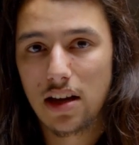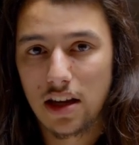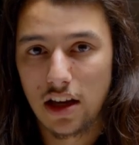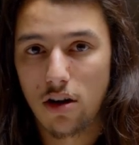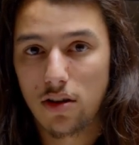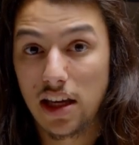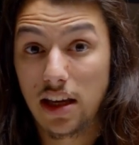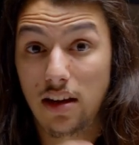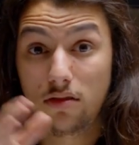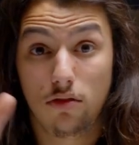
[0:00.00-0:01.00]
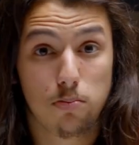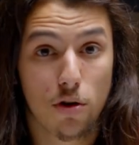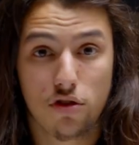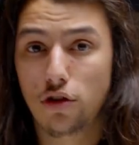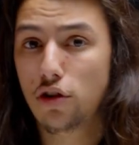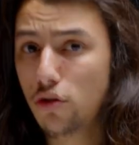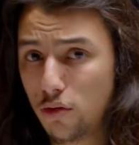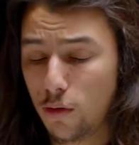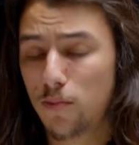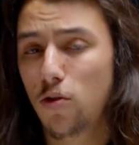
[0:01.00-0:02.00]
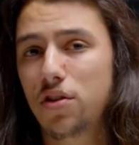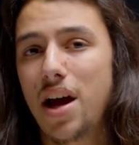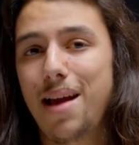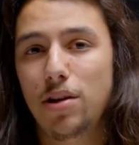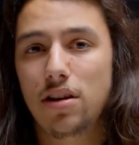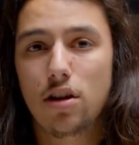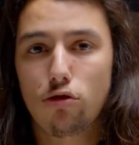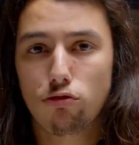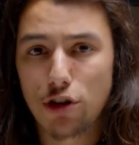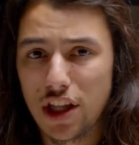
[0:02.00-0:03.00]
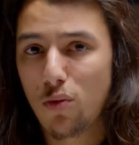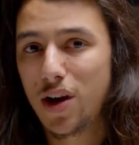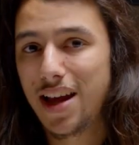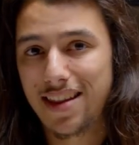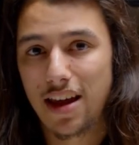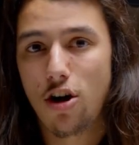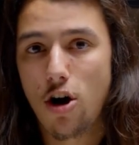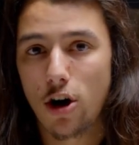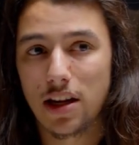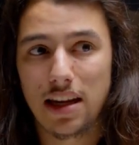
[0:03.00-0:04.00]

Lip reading: You know, he pursued YouTube full-time and really went at that hard,